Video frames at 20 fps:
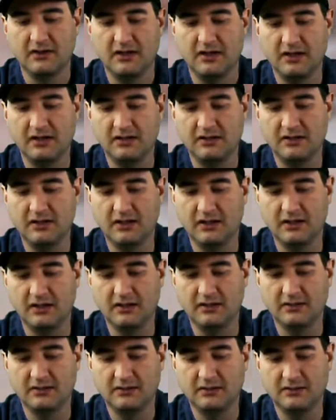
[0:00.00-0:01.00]
And,
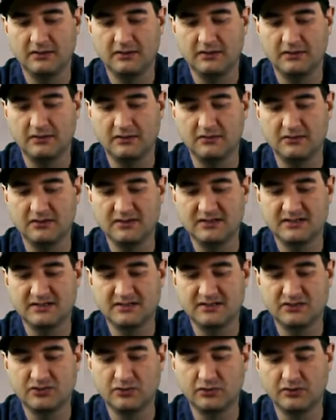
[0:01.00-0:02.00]
uh, you know, this is
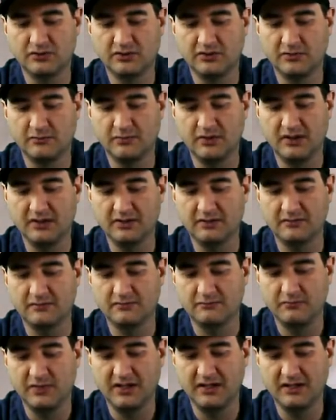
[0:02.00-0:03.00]
a cool little mug
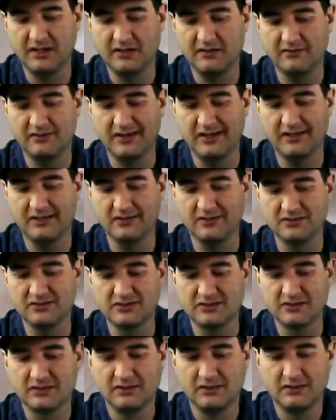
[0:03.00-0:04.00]
made out of Legos.
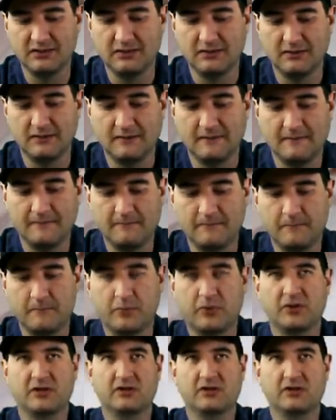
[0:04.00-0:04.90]
Pretty